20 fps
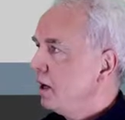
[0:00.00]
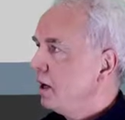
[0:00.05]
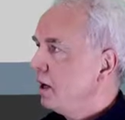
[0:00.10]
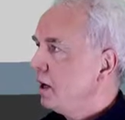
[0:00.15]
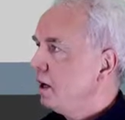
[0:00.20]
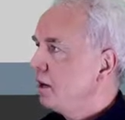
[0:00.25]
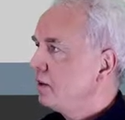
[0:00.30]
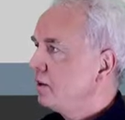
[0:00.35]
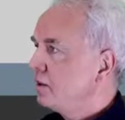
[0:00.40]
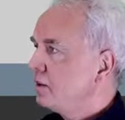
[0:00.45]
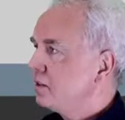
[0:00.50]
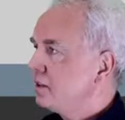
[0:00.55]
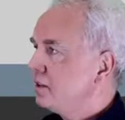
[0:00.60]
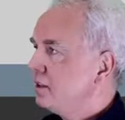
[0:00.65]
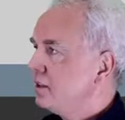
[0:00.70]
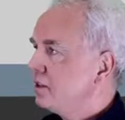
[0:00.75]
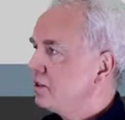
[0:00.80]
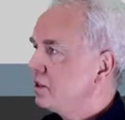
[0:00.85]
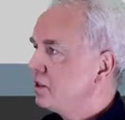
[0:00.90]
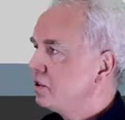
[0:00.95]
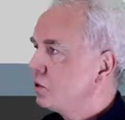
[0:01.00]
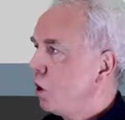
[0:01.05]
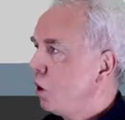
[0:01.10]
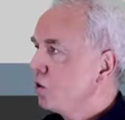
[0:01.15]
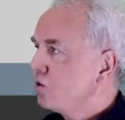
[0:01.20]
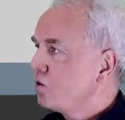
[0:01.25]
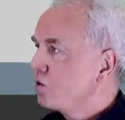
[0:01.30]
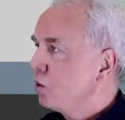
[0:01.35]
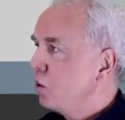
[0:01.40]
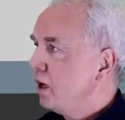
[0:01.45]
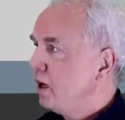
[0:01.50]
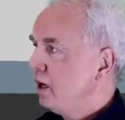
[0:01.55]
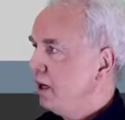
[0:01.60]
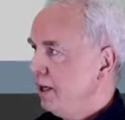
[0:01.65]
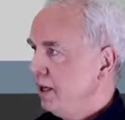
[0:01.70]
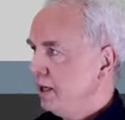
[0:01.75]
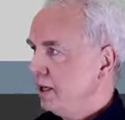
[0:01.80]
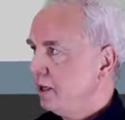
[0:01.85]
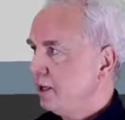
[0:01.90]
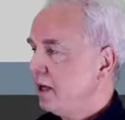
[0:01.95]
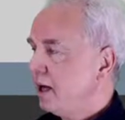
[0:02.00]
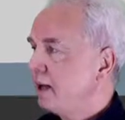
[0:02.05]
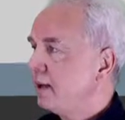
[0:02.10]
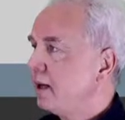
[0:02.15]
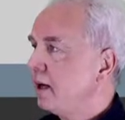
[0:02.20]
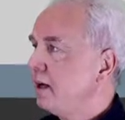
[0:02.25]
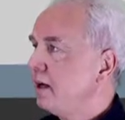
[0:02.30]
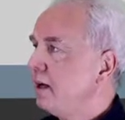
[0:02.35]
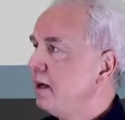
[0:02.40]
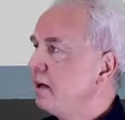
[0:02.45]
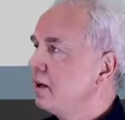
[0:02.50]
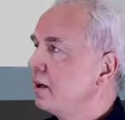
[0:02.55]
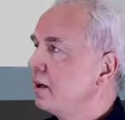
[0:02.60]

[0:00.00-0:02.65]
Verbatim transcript: Uh, the, this is also a link, and that link